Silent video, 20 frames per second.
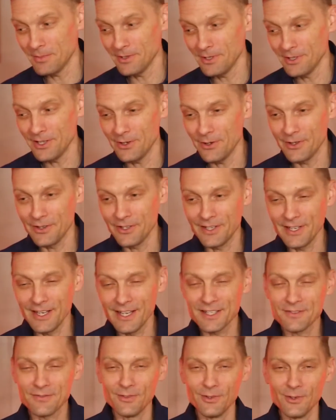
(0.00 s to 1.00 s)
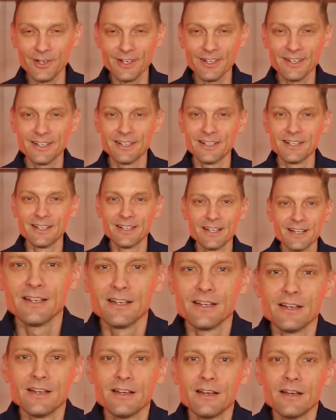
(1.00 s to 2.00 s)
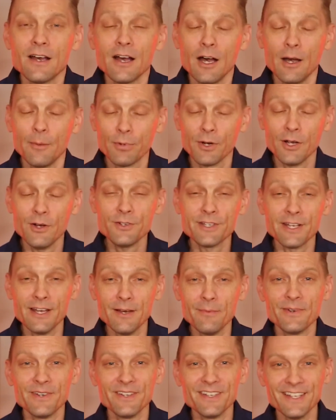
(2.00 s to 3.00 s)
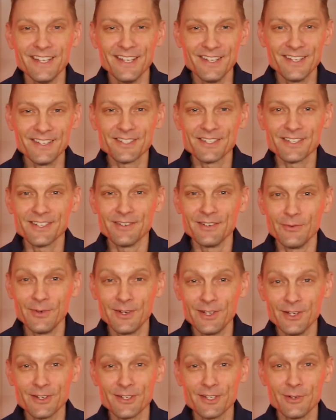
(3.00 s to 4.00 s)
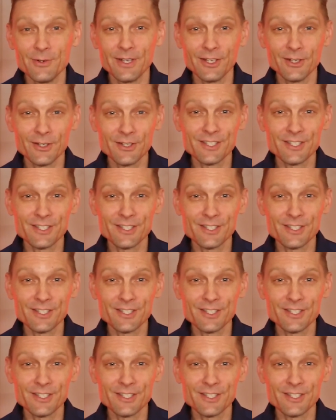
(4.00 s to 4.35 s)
below on the dance floor. A pro tip is when you're doing your